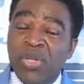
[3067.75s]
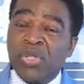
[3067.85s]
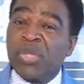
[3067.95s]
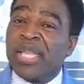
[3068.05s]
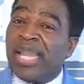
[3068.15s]

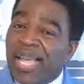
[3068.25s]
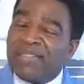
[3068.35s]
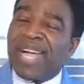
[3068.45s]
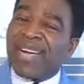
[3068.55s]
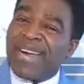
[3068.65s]
So the
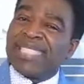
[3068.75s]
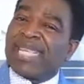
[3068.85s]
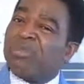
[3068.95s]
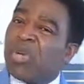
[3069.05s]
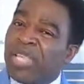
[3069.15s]
life that
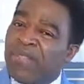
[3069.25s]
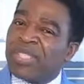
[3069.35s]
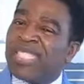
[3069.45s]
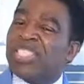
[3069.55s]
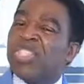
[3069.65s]
Christ came to give
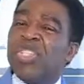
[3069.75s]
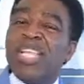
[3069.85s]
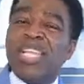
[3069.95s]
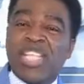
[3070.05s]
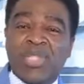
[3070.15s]
us is not
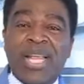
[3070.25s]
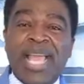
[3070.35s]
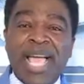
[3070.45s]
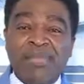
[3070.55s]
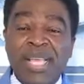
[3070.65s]
the natural
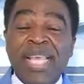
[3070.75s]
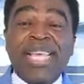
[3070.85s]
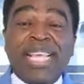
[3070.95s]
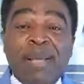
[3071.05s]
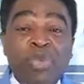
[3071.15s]
life.
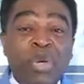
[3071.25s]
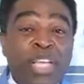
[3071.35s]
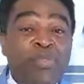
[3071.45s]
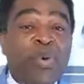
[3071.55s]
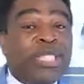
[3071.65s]
He came to
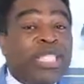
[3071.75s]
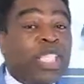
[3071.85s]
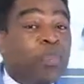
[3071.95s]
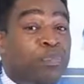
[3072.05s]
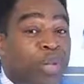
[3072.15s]
give us
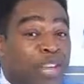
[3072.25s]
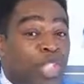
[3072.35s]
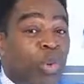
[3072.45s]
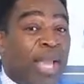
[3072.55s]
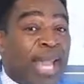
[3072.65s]
the
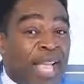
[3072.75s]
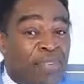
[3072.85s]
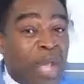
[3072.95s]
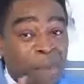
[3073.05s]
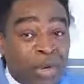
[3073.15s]
spiritual
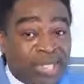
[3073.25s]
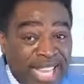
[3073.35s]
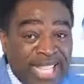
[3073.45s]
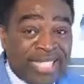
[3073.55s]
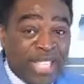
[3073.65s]
life because
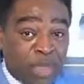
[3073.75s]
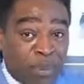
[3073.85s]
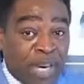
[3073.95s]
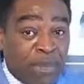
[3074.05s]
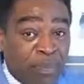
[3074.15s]
he is a
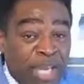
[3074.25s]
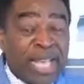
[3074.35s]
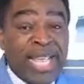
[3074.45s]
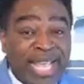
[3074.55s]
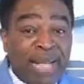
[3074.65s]
spirit
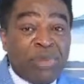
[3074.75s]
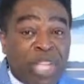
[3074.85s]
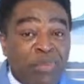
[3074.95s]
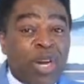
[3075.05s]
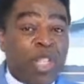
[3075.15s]
being. He came to
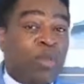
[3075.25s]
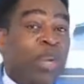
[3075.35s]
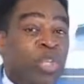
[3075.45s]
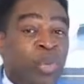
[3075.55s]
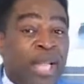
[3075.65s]
give us the
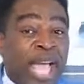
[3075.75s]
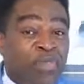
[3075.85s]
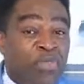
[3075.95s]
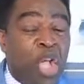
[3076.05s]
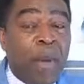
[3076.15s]
spiritual
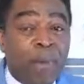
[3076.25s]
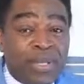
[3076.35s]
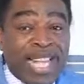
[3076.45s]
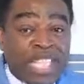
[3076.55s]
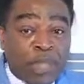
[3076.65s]
life.
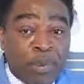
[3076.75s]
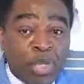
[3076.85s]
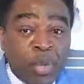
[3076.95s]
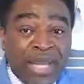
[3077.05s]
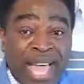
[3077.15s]
But that
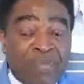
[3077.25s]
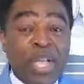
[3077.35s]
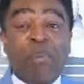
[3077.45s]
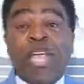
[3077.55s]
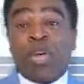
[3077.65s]
spiritual
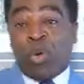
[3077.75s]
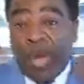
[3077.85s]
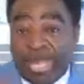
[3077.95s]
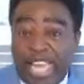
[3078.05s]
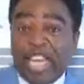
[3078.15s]
life will
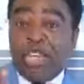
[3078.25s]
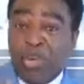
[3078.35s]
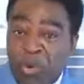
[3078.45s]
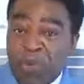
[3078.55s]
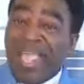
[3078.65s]
quicken
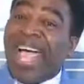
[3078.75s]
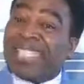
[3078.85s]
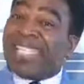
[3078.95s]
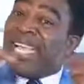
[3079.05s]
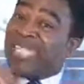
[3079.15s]
you
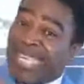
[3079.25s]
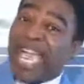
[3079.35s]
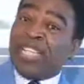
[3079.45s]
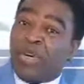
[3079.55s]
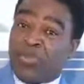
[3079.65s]
as a
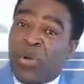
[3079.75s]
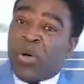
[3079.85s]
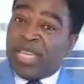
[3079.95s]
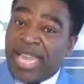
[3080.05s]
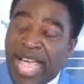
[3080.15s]
child of
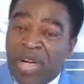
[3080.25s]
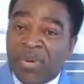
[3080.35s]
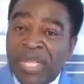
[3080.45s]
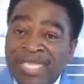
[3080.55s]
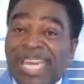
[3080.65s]
God
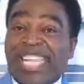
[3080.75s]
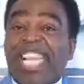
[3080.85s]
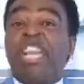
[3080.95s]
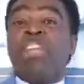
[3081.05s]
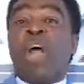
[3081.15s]
now that
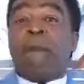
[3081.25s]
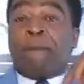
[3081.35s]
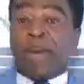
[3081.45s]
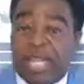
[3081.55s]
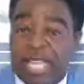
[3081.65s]
in your
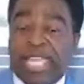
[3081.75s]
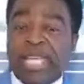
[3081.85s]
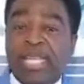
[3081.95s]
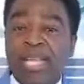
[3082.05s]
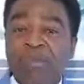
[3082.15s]

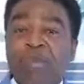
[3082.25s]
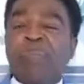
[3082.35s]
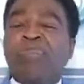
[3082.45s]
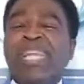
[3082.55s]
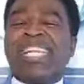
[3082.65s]
body
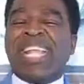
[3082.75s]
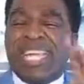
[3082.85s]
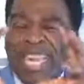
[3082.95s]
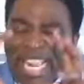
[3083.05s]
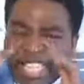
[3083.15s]
will be
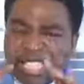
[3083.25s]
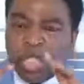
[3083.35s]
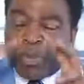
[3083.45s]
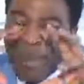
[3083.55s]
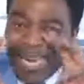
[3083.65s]
the
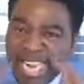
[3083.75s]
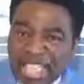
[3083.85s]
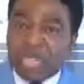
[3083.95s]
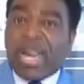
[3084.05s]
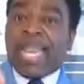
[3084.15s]

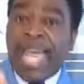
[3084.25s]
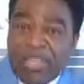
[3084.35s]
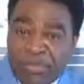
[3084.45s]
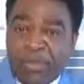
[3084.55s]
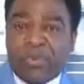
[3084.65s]
supernatural
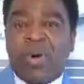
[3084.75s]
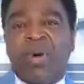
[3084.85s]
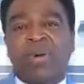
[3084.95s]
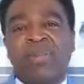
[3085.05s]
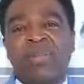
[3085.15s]
life of
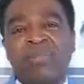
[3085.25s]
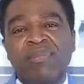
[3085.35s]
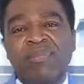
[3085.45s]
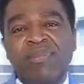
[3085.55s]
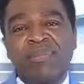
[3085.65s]
God.
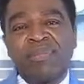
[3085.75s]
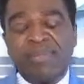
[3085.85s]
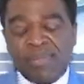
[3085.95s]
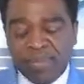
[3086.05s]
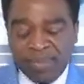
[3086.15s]

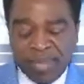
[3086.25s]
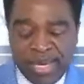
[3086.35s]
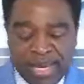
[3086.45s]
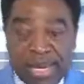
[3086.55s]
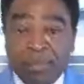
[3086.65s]

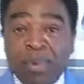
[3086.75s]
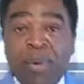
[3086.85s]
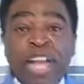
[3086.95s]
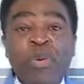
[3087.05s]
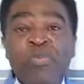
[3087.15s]
Amen. Now,
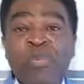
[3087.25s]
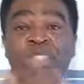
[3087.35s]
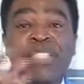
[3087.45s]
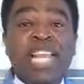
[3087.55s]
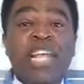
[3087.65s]
but why do we
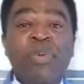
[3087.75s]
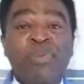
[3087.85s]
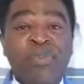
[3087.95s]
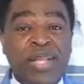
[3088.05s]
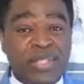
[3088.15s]
face the challenge
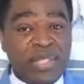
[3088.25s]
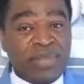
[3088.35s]
we face?